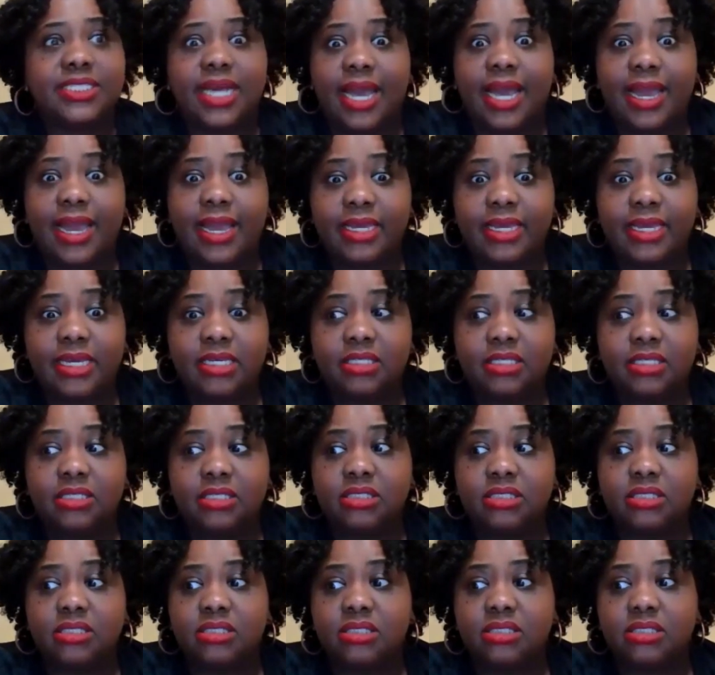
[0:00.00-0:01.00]
I
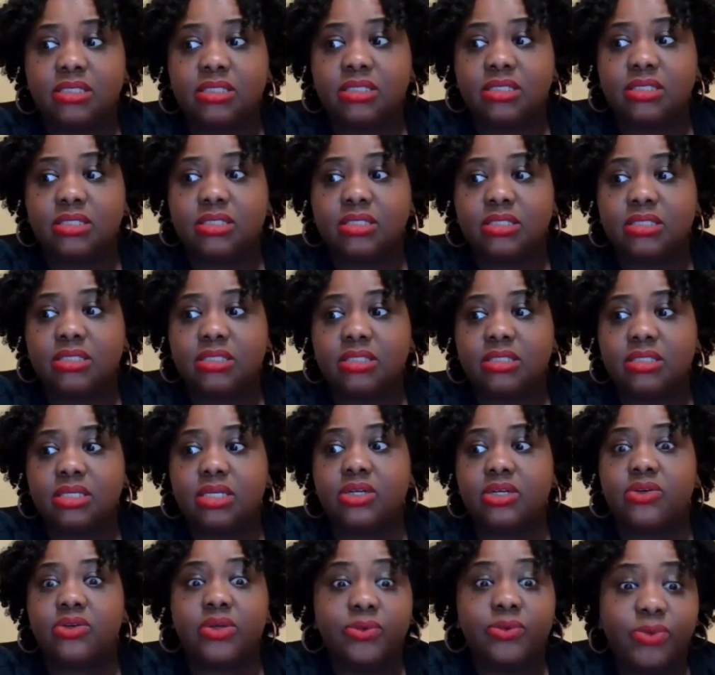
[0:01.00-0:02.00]

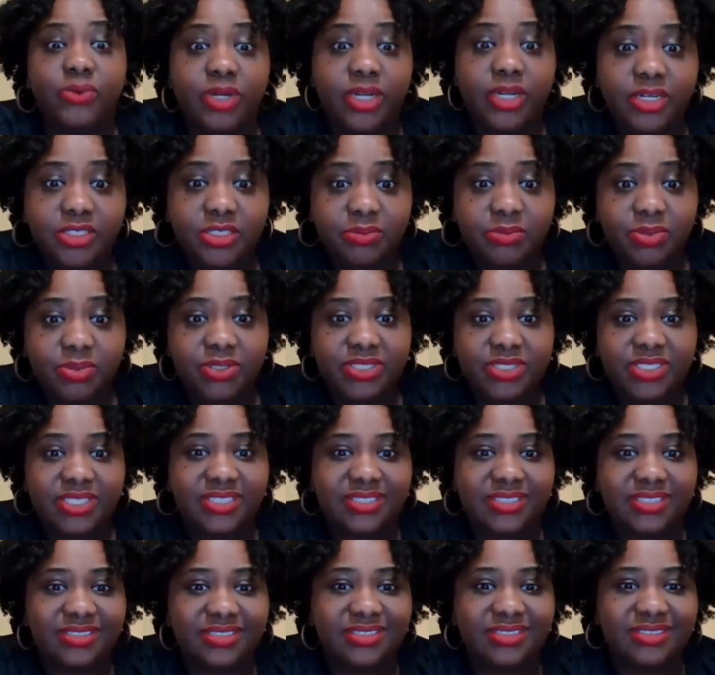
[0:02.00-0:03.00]
agree
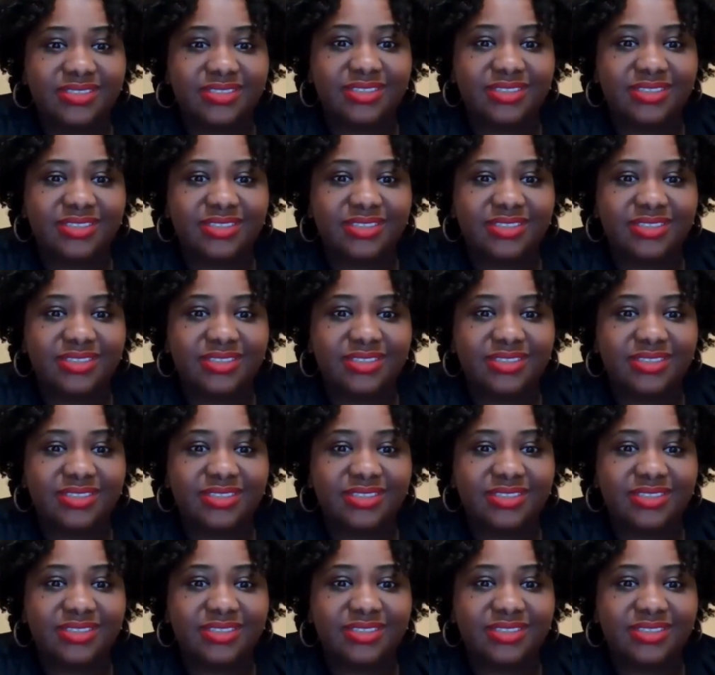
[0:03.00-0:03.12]
100%.